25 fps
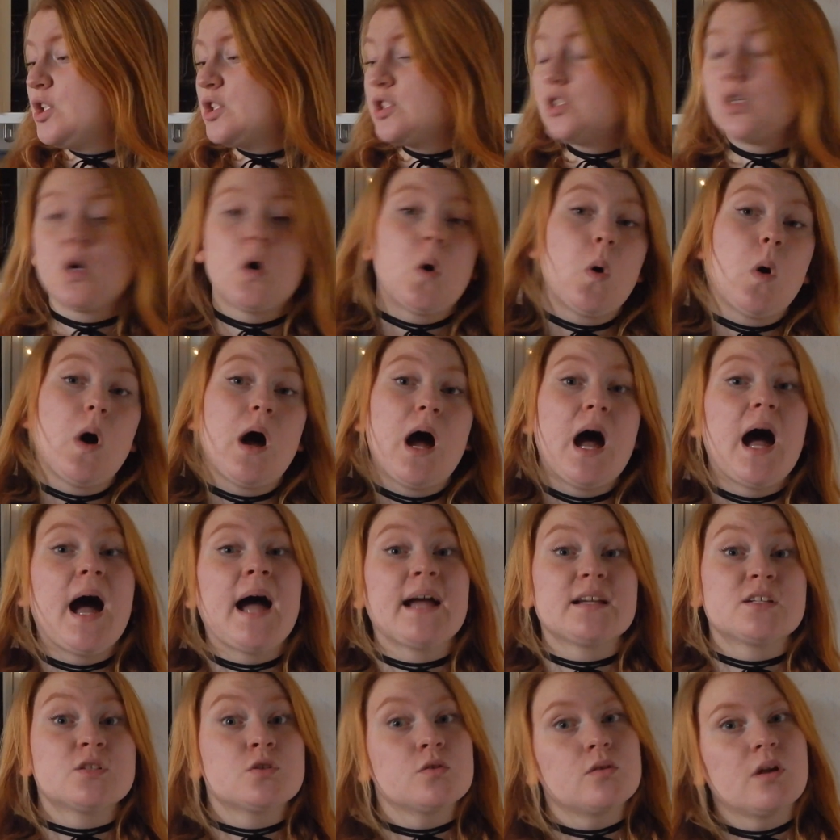So
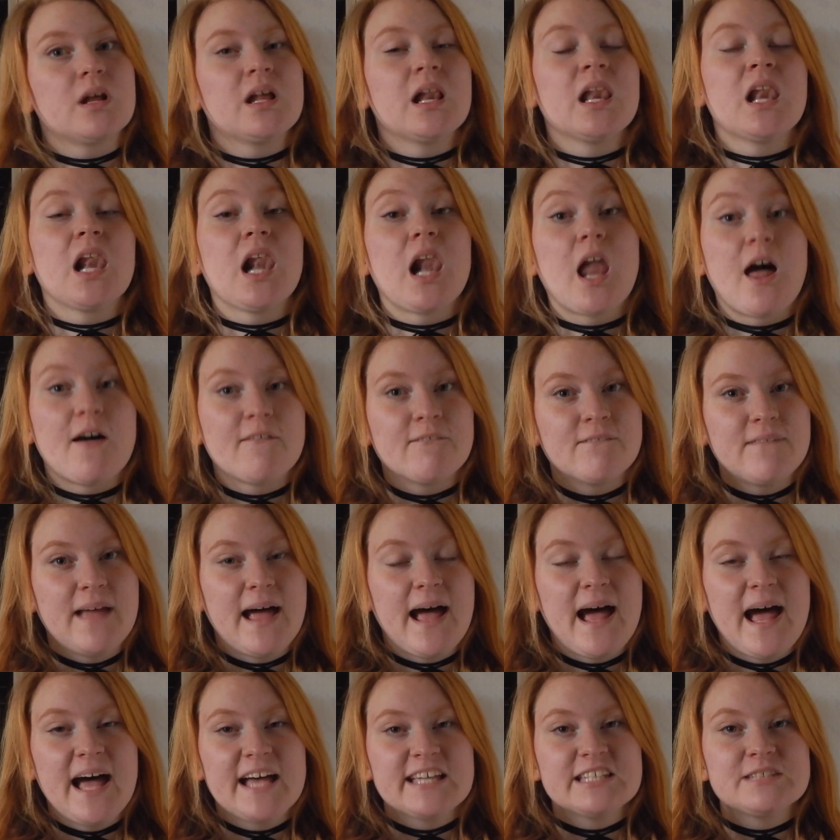I truly love
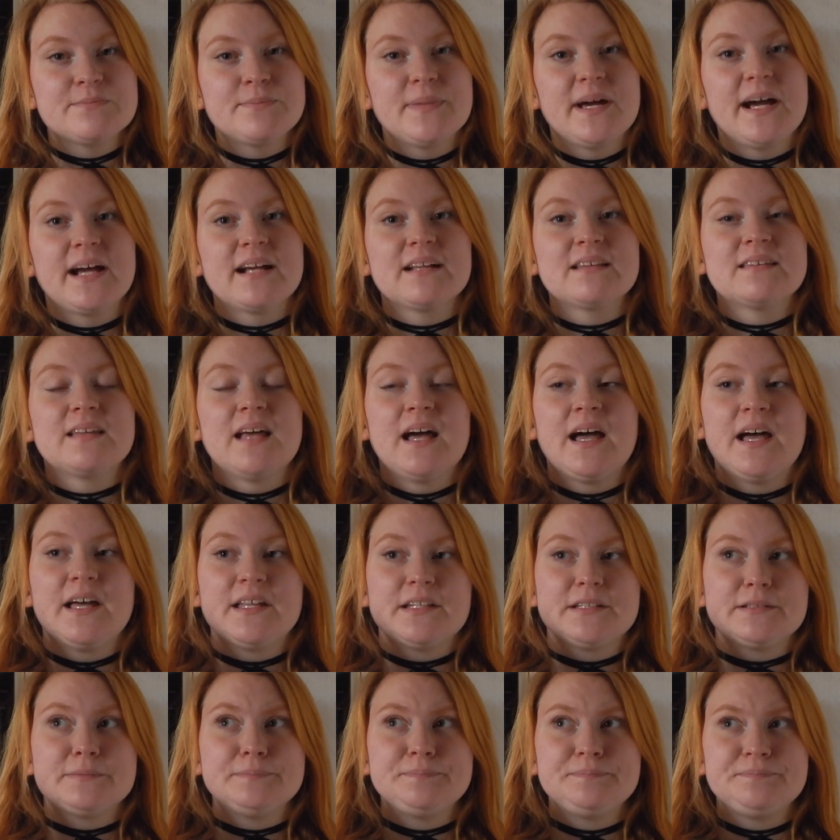that aspect,
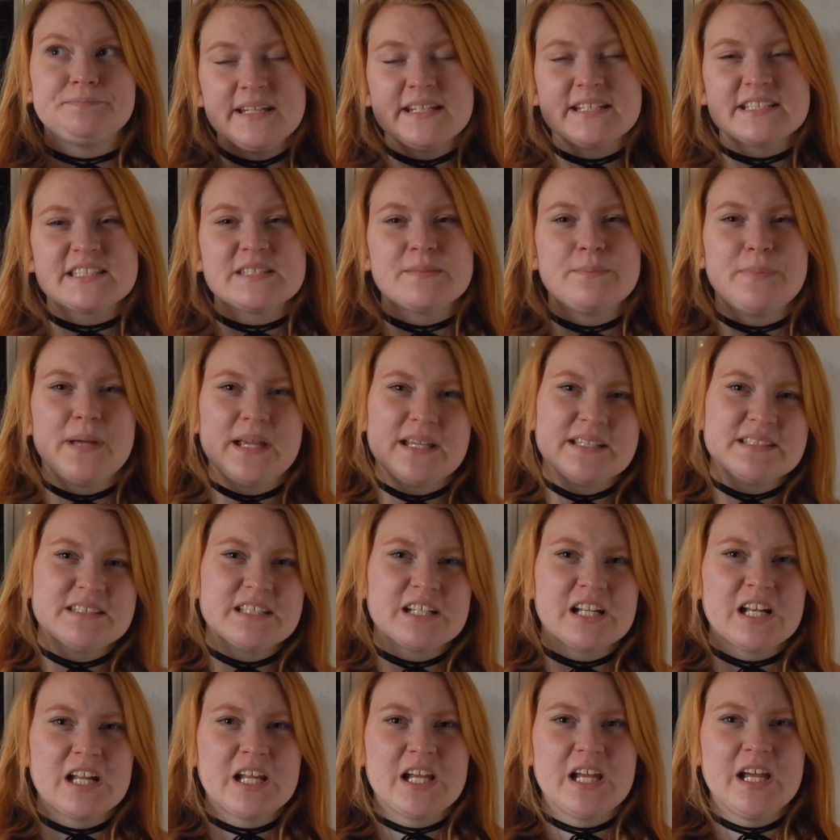and it's
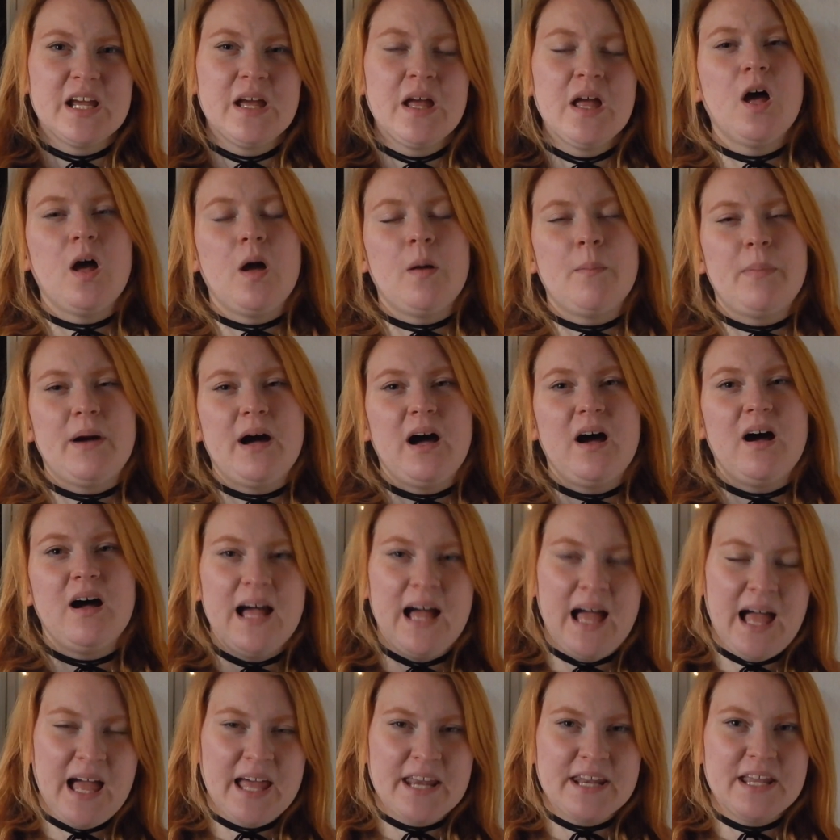basically about
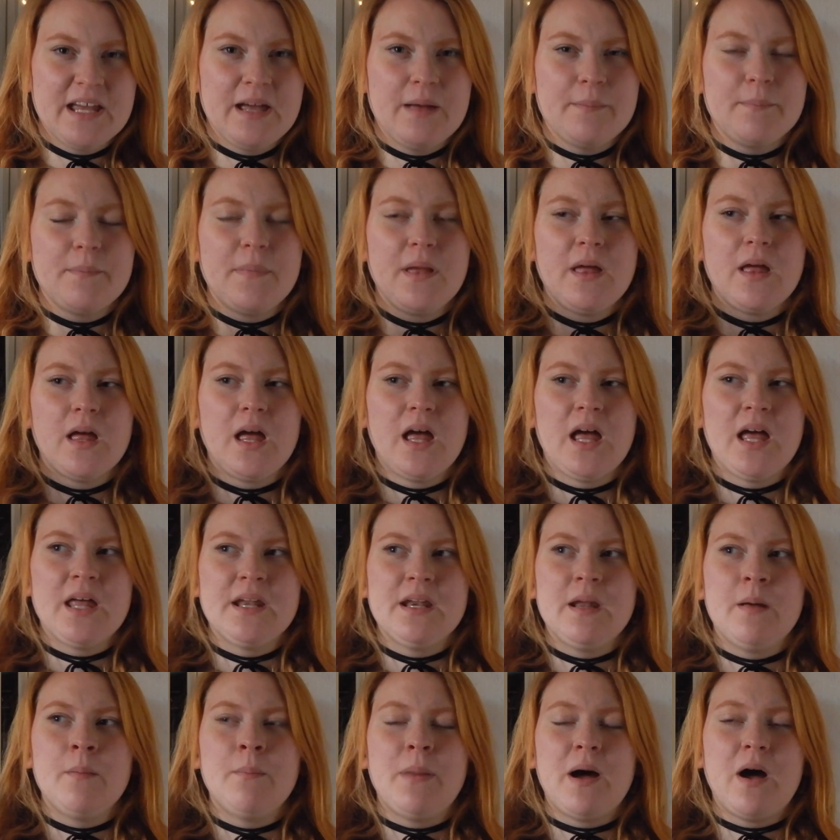Adam,
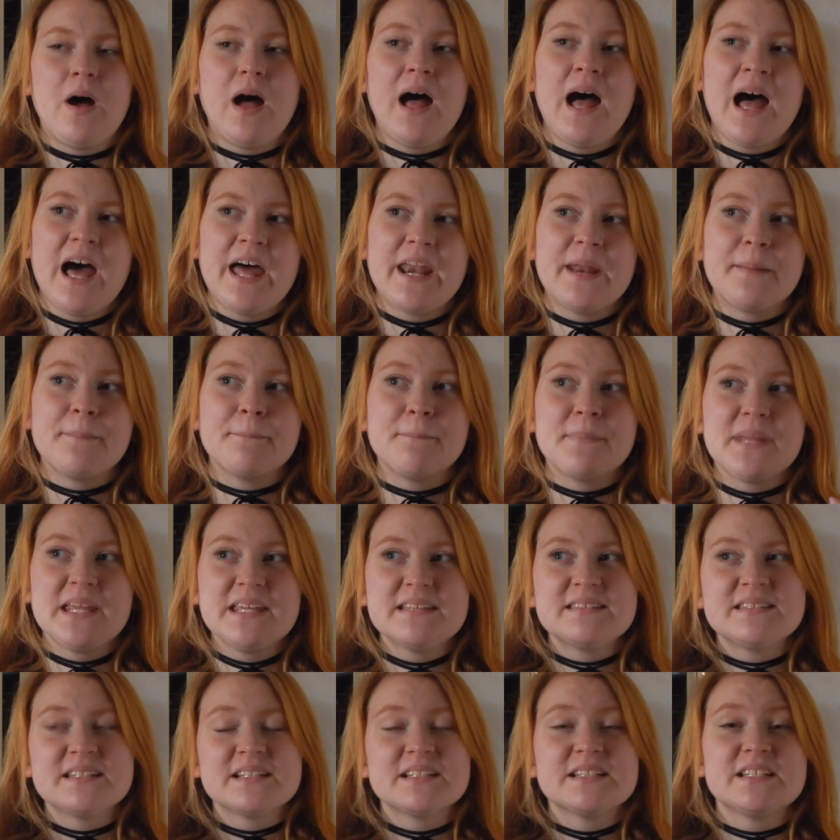and about Adam
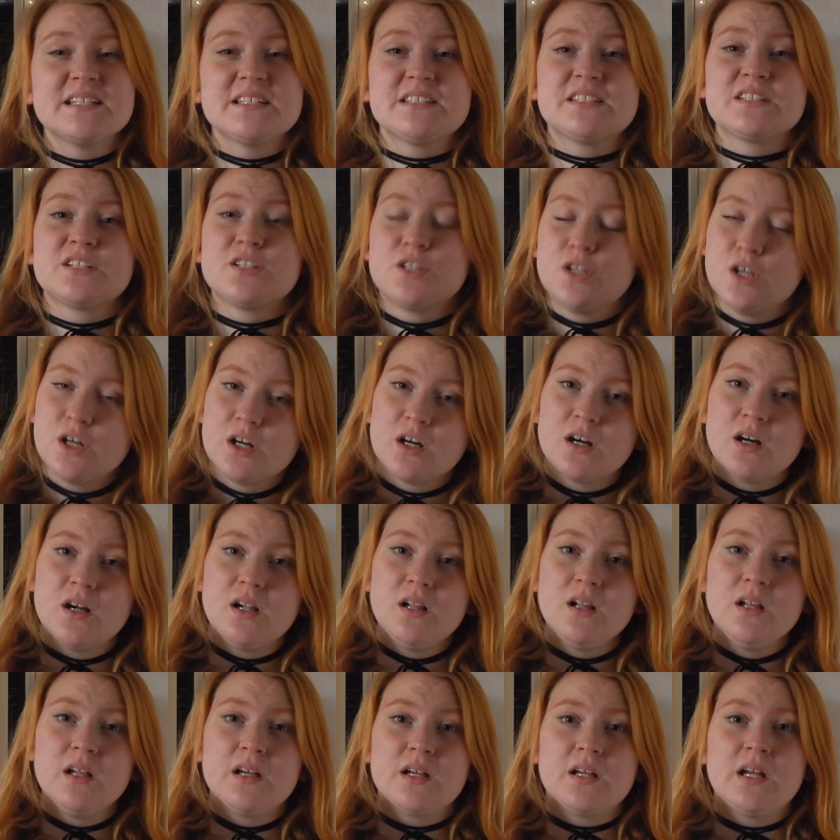meeting this
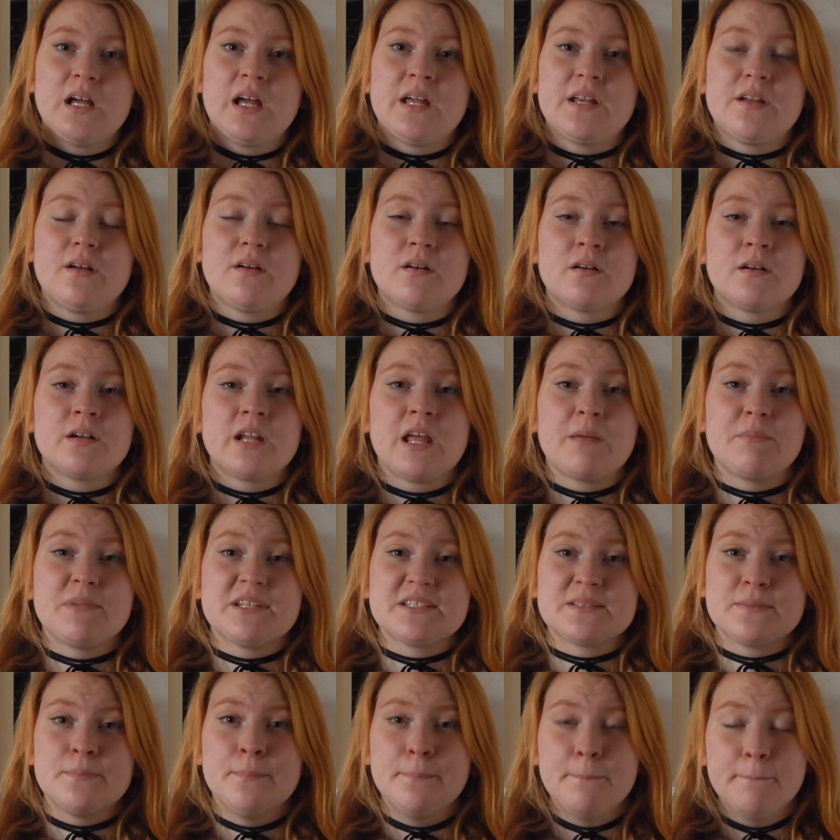girl, and her name
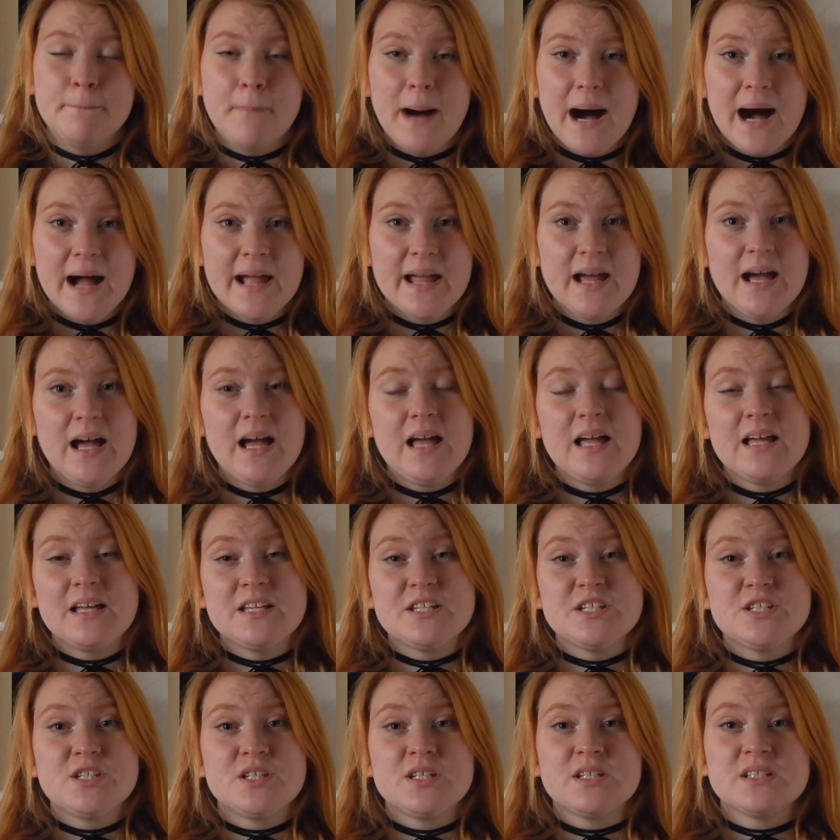is Maya,
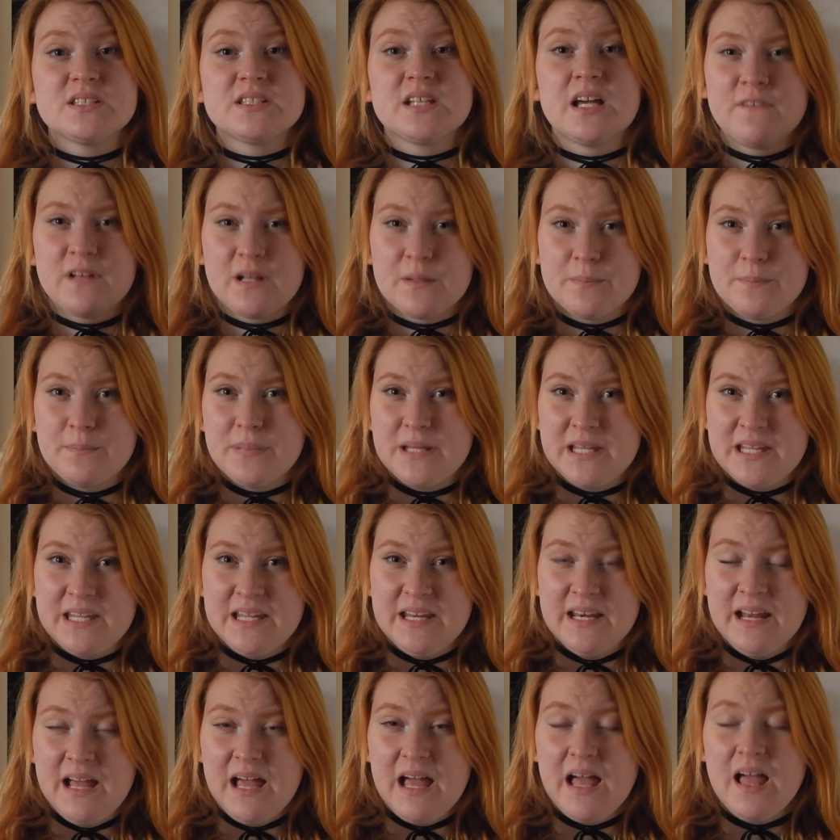and she's
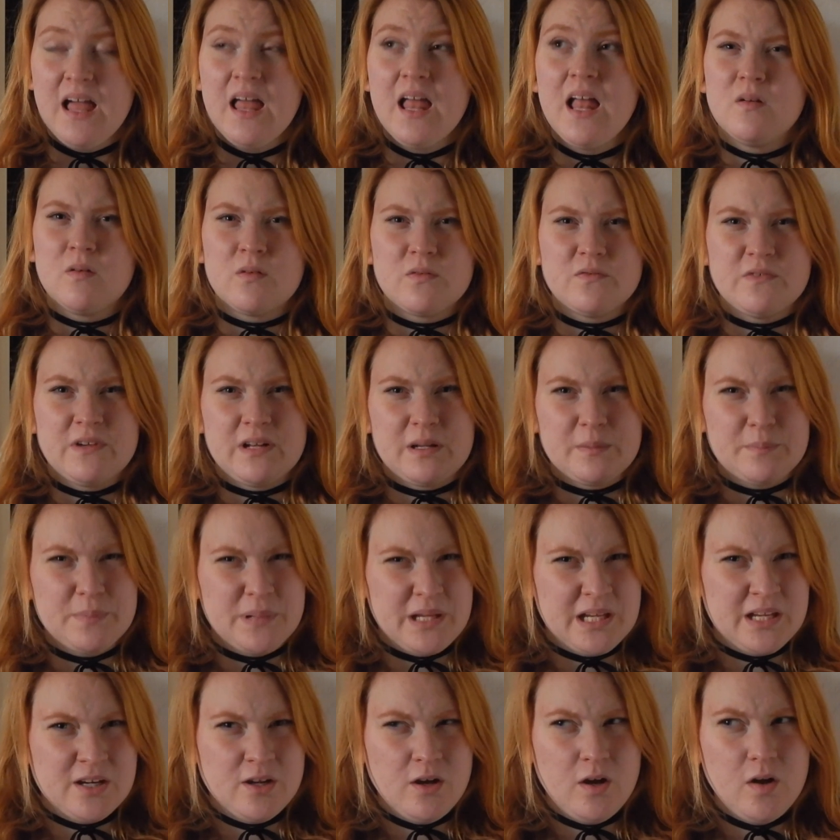Filipina or
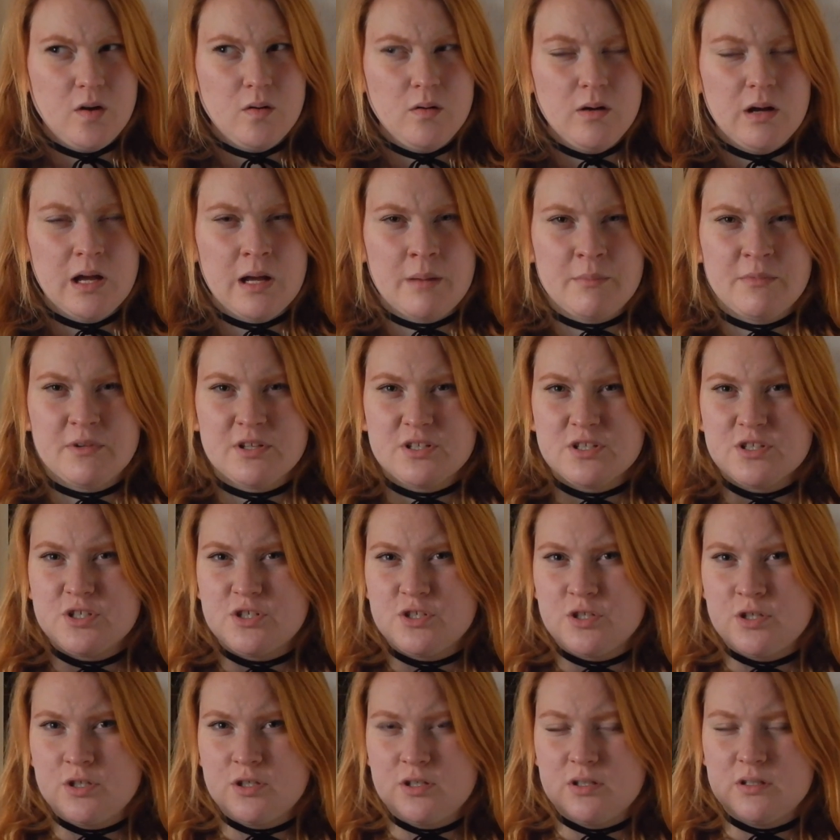Filipino, I'm not
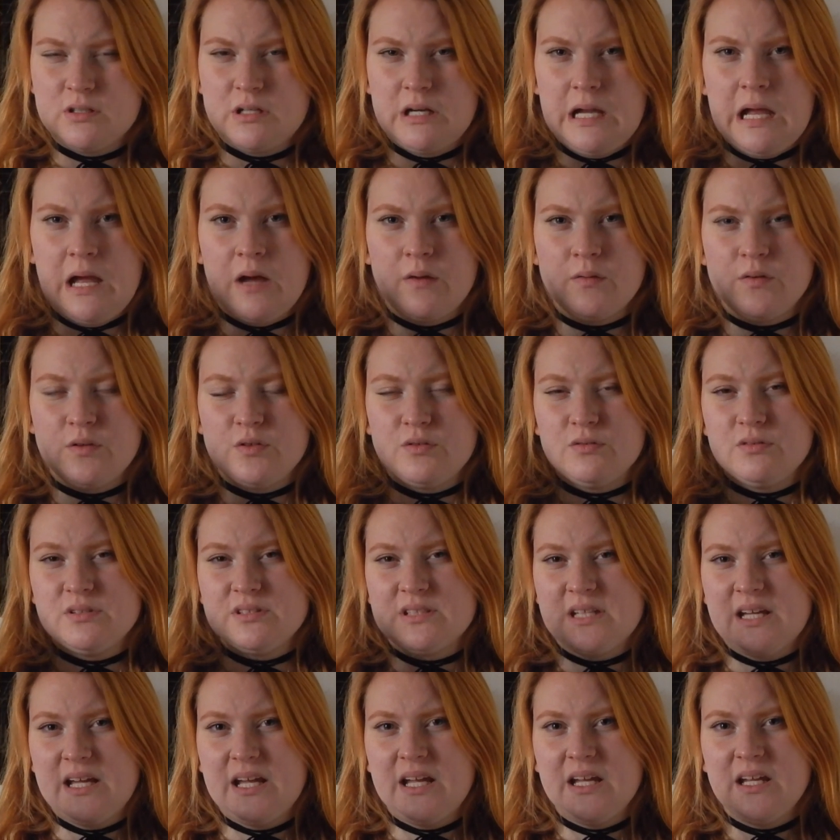sure how you
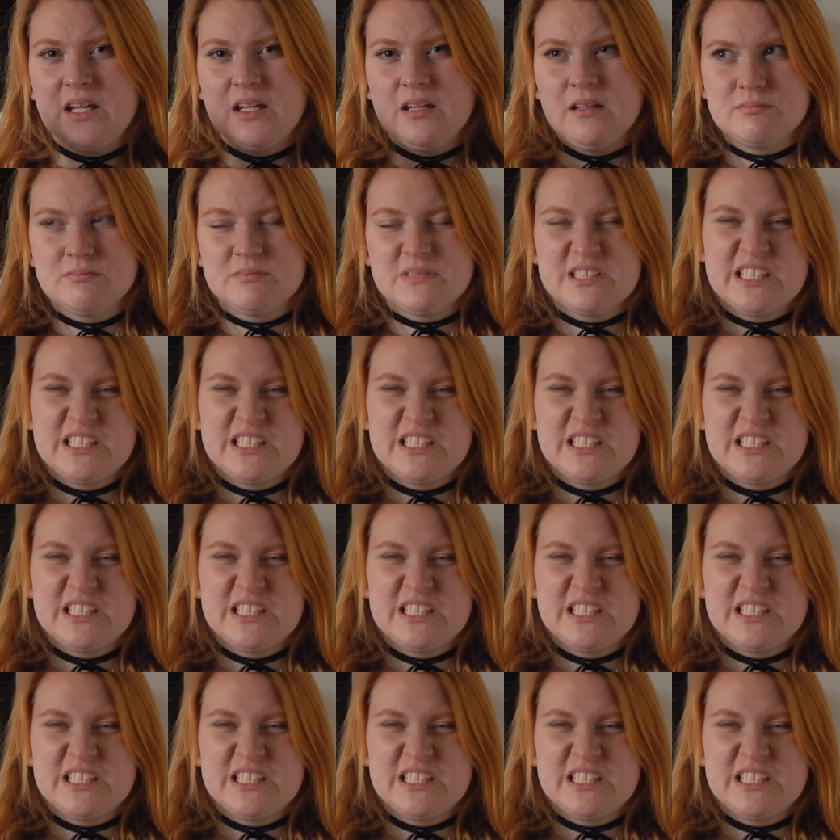say.